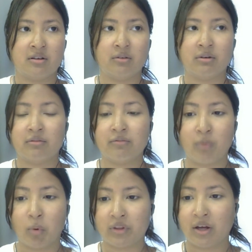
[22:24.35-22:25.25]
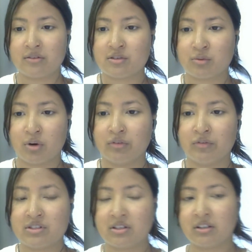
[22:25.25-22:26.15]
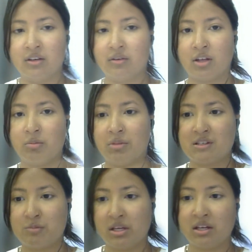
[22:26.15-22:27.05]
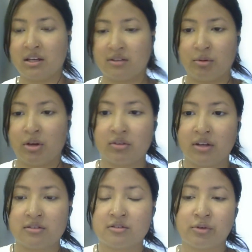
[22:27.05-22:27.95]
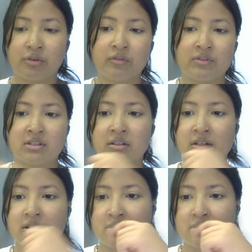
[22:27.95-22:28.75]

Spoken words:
a 4,000 square foot facility, or it can be as big as a 300,000 square foot facility.